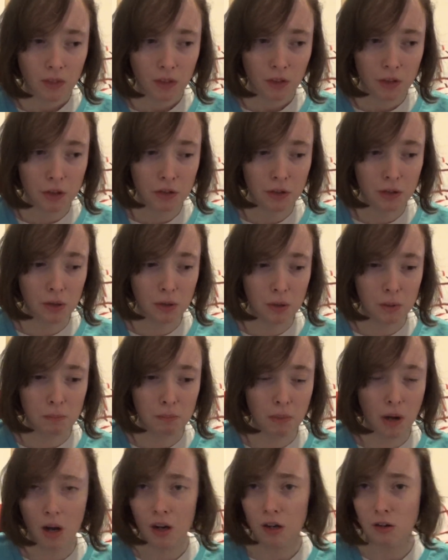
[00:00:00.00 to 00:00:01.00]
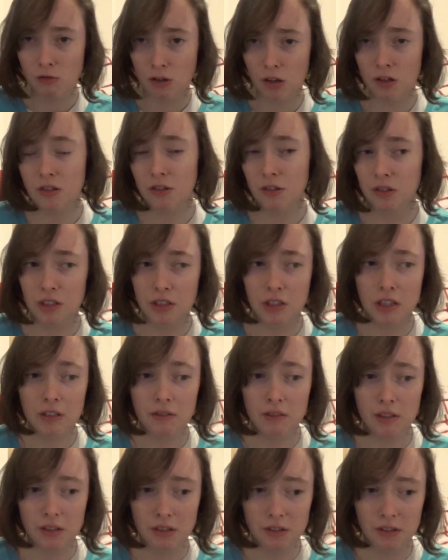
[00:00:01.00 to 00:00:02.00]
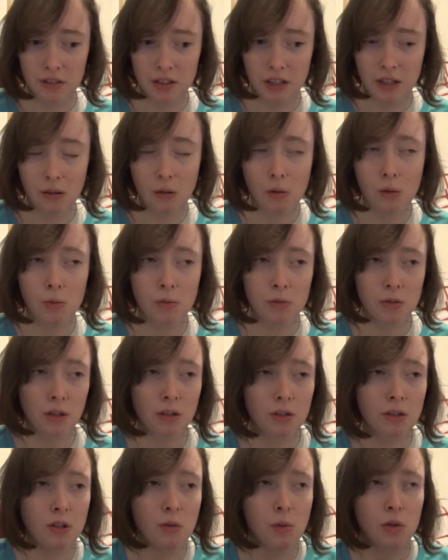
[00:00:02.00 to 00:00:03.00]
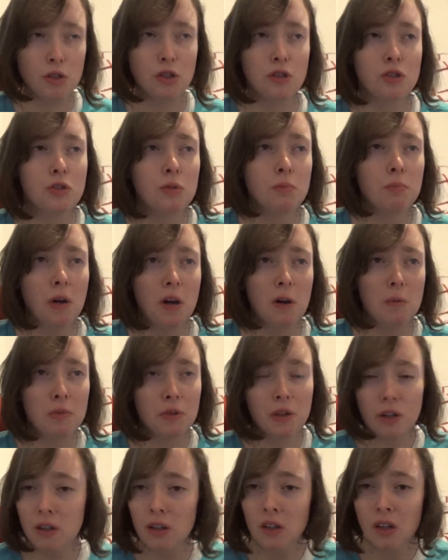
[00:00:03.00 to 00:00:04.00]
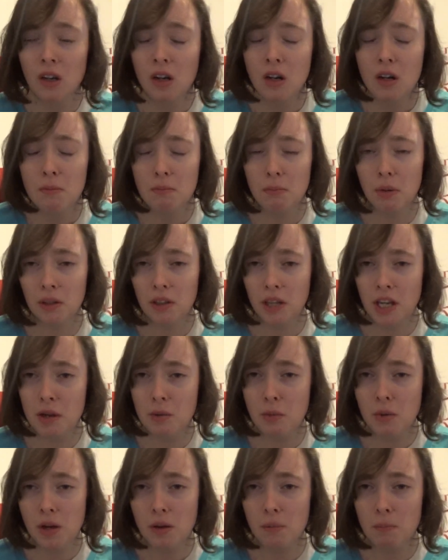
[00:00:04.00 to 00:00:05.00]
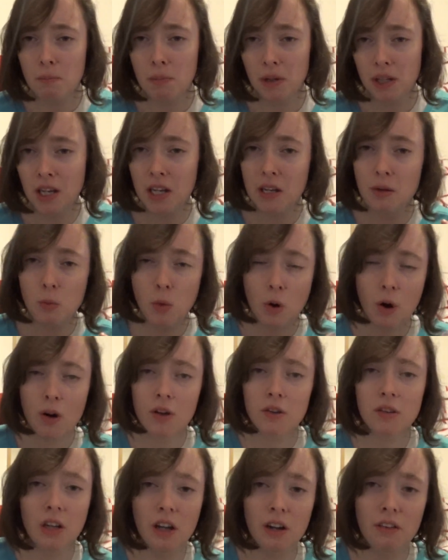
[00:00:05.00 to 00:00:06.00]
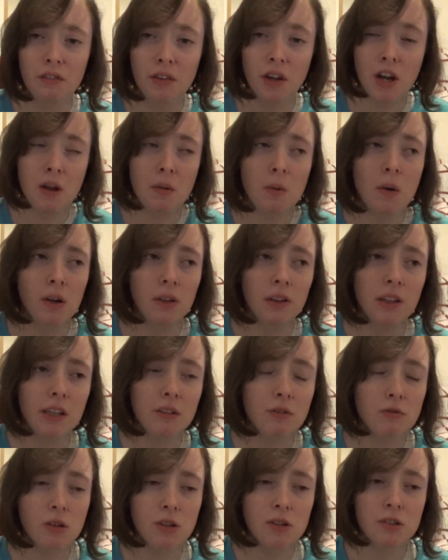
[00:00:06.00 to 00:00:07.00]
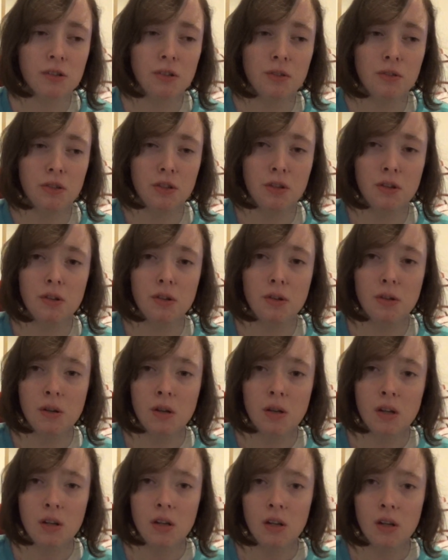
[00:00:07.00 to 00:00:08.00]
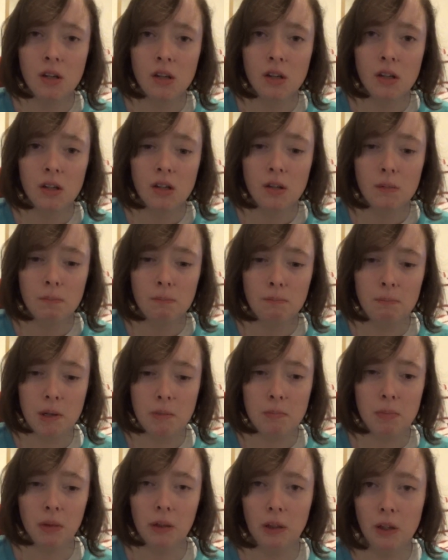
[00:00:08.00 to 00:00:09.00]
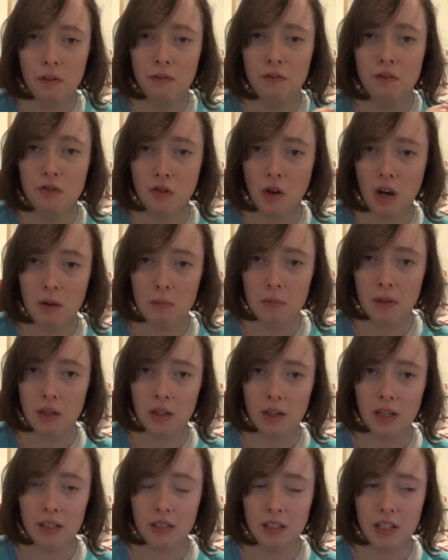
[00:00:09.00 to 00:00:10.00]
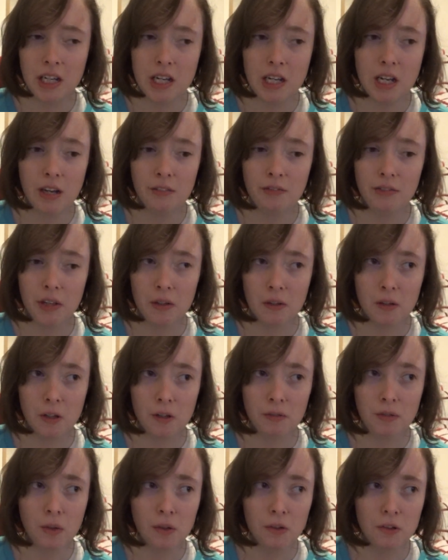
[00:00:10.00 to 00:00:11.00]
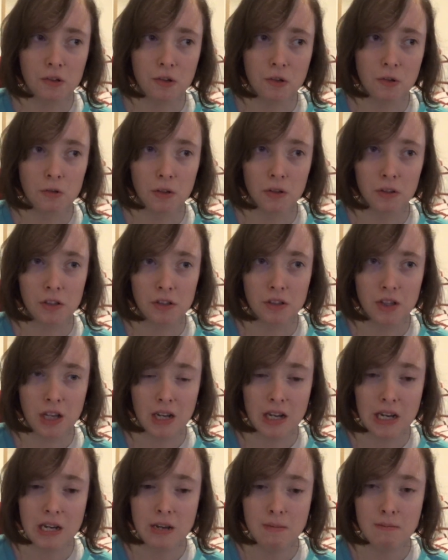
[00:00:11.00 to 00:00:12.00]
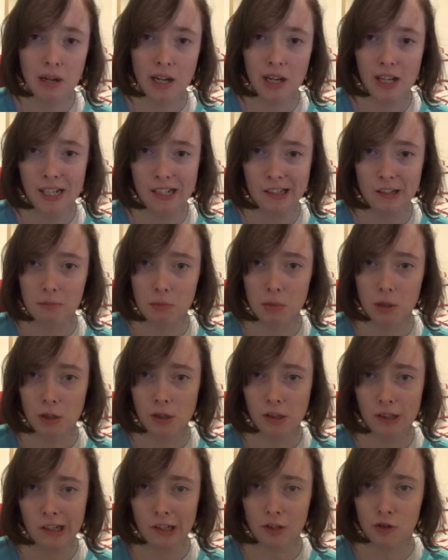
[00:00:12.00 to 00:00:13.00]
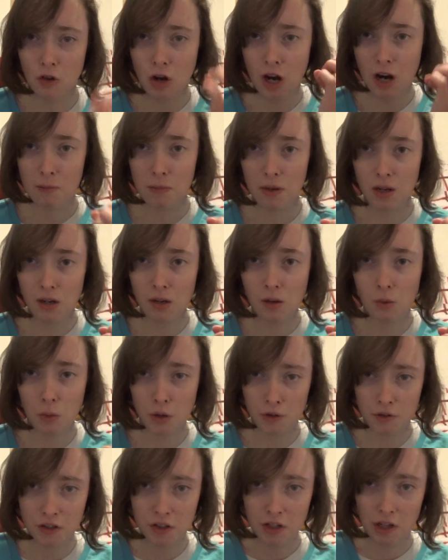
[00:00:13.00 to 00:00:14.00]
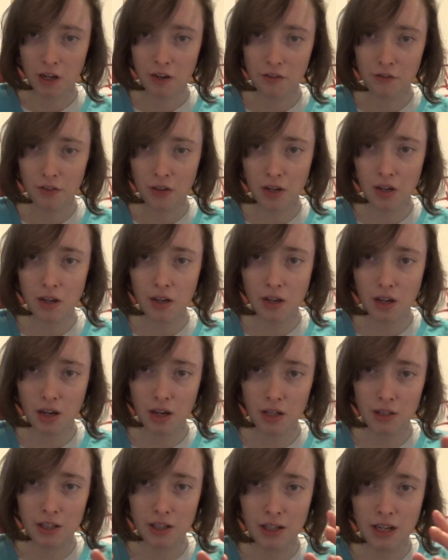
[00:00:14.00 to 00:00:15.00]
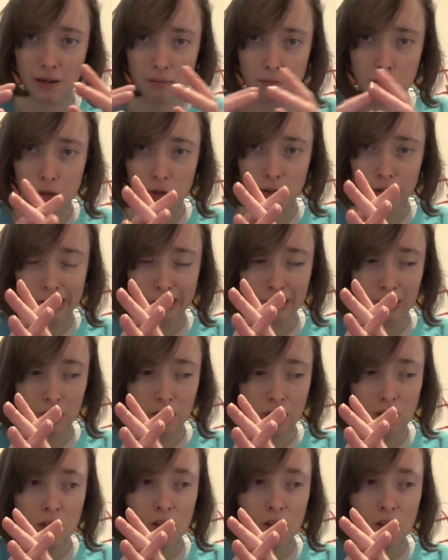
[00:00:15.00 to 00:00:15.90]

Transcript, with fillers: you know, mock Russell T Davies and say, "Oh, Doctor Who was a soap opera," but he but he worked that very well. Like Russell knew people love drama and he I think out of all the showrunners he managed to merge drama with sci-fi and he like merged it